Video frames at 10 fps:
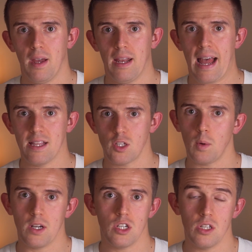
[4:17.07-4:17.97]
and answer
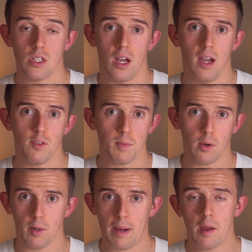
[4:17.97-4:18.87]
questions that I've
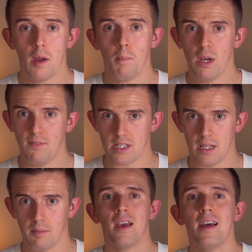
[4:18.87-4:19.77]
spoken about previously.